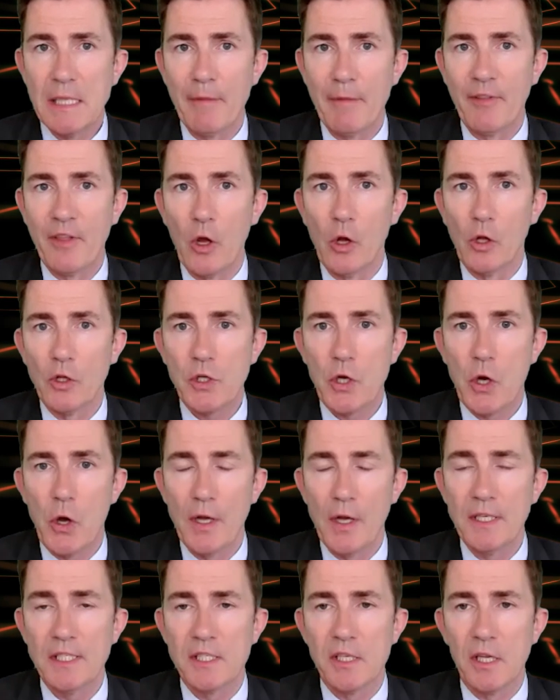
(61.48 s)
some of the
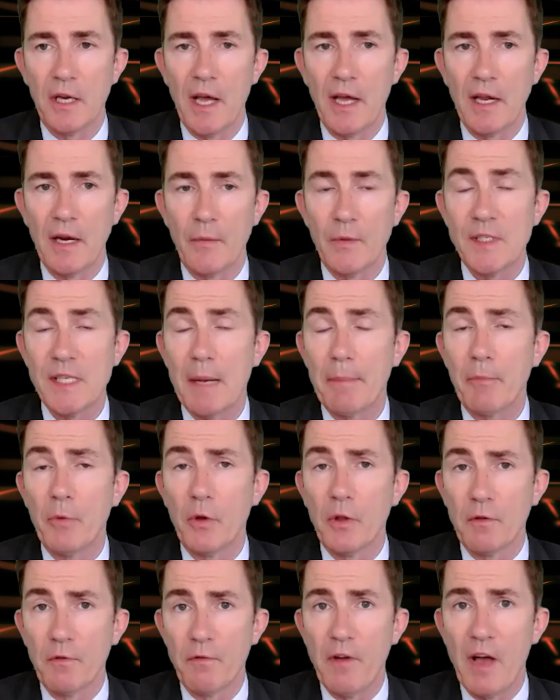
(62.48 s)
altcoins, Solana was up
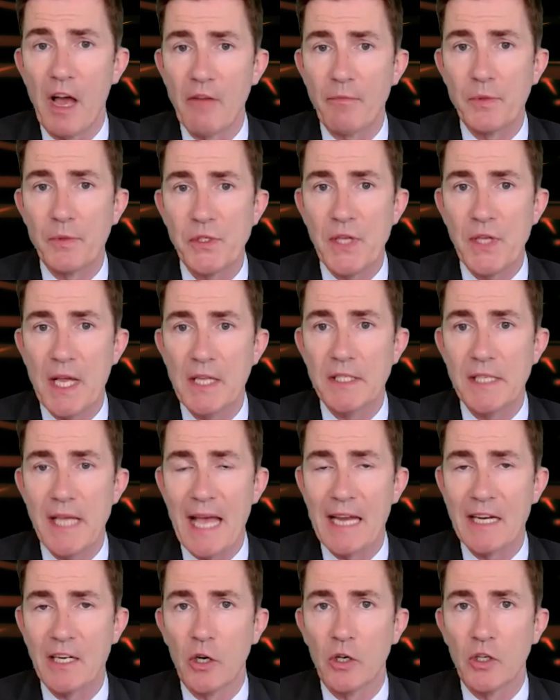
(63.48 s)
more than 5%,
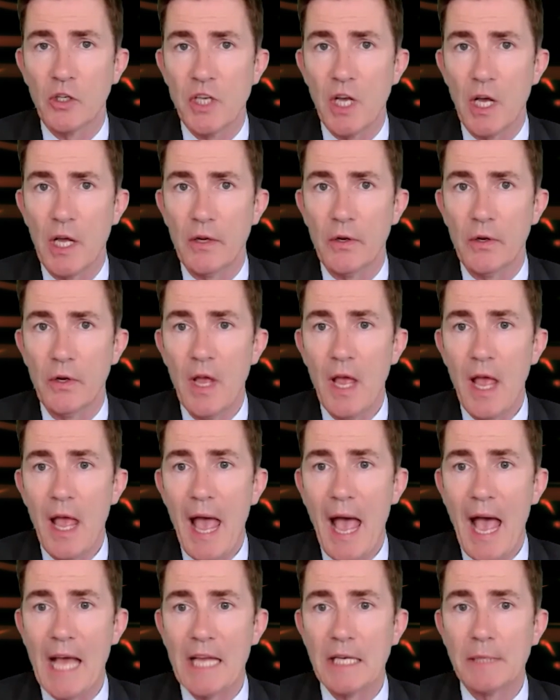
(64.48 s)
and Cardano
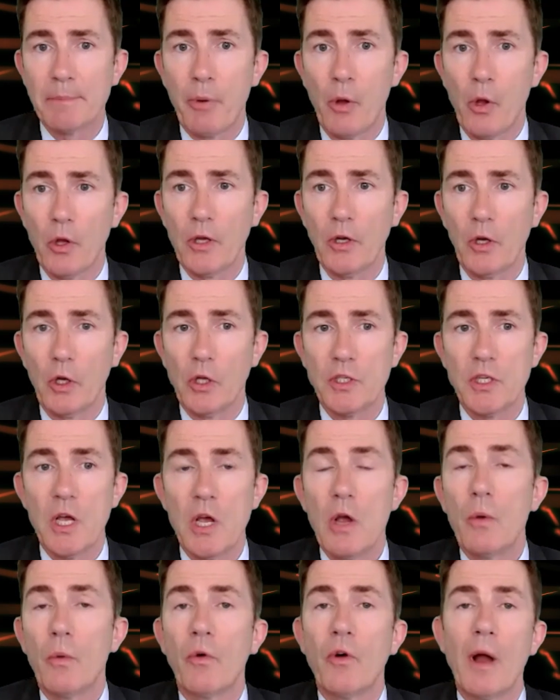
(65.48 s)
and Polkadot
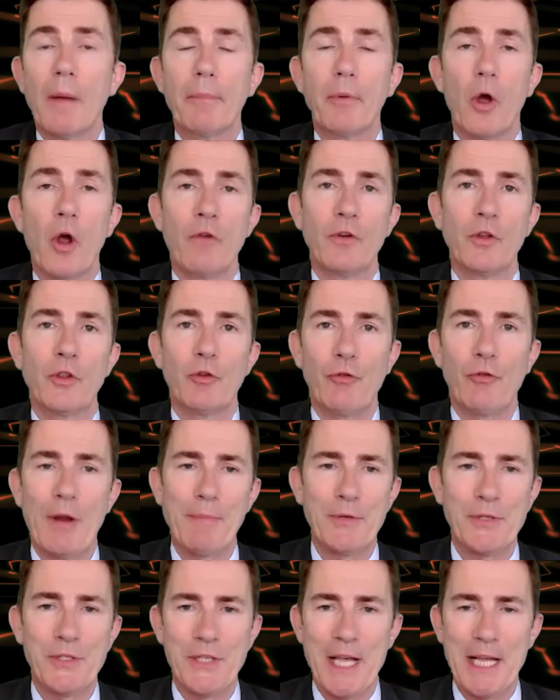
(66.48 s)
were up over
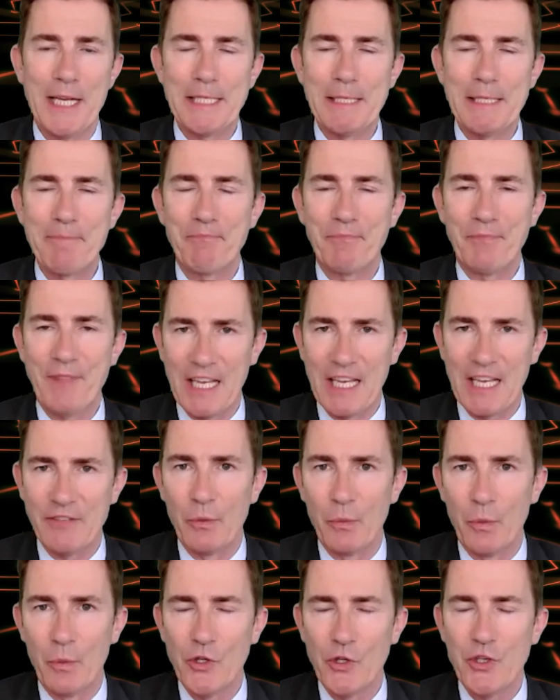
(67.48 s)
3%. Thanks
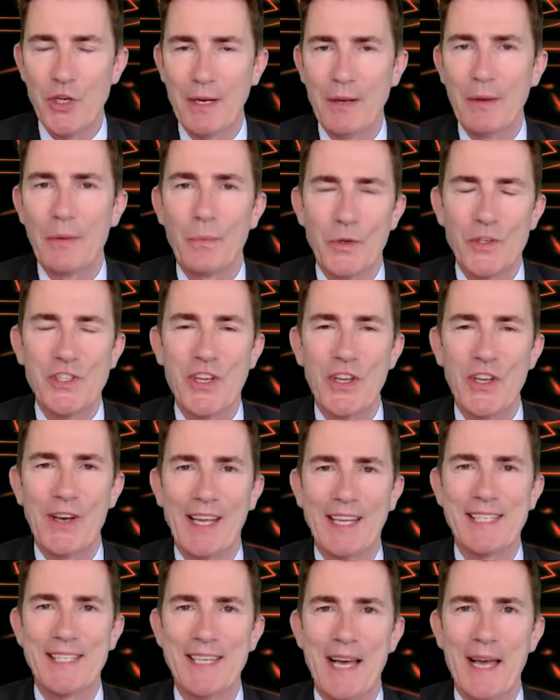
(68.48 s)
for watching. We'll see you
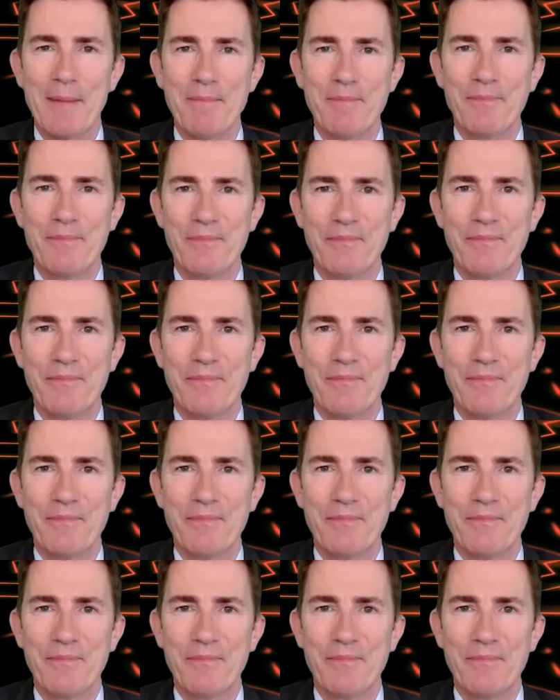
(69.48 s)
next time.